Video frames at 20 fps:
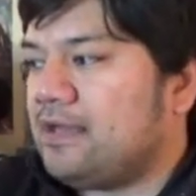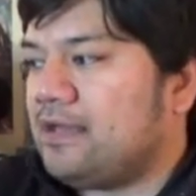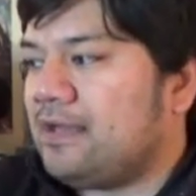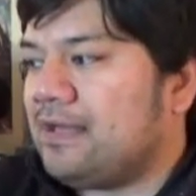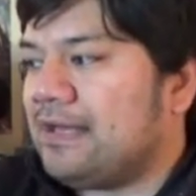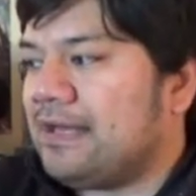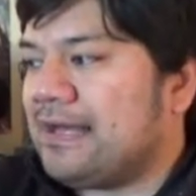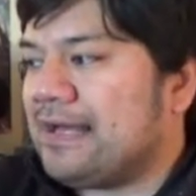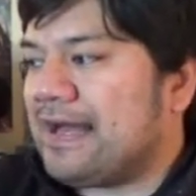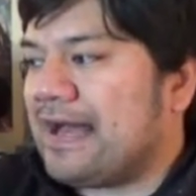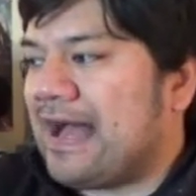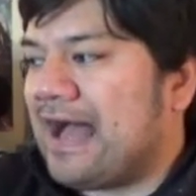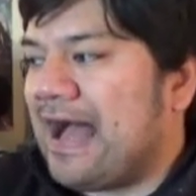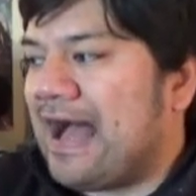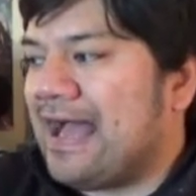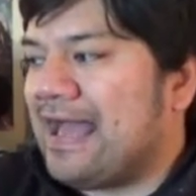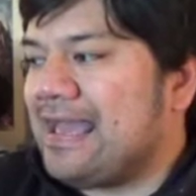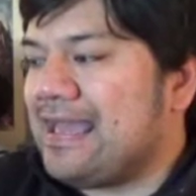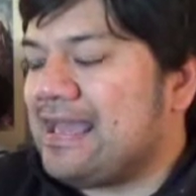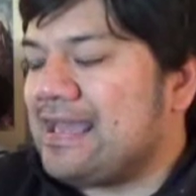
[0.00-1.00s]
uh,
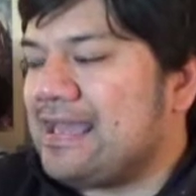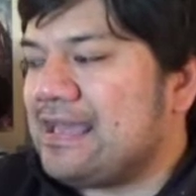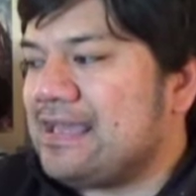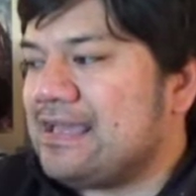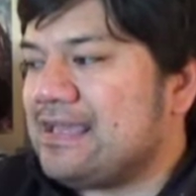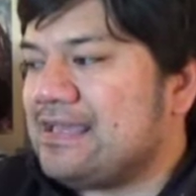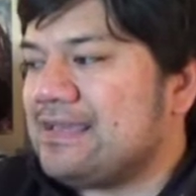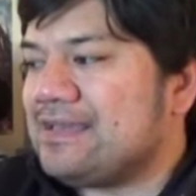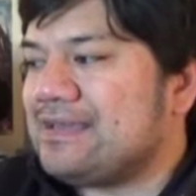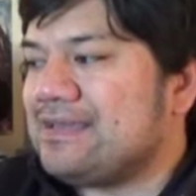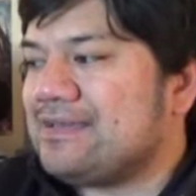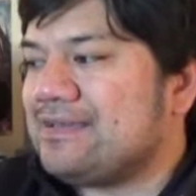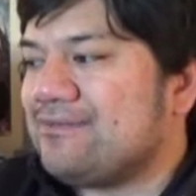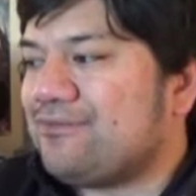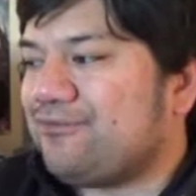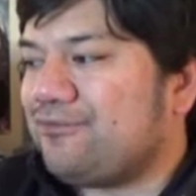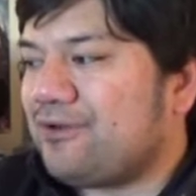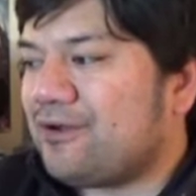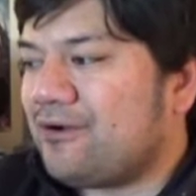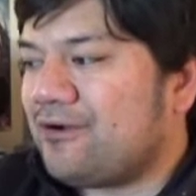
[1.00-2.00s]
I
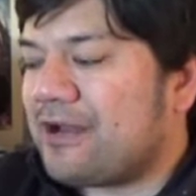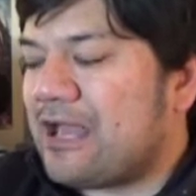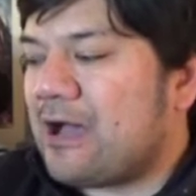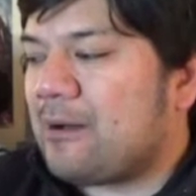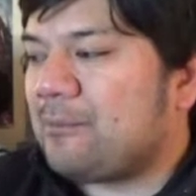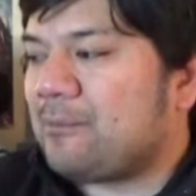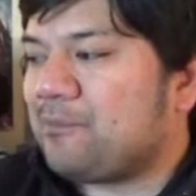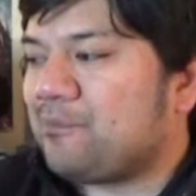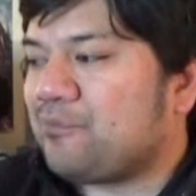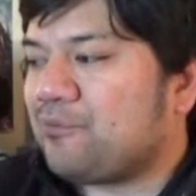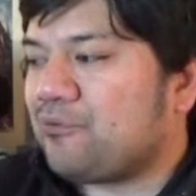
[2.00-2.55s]
figured out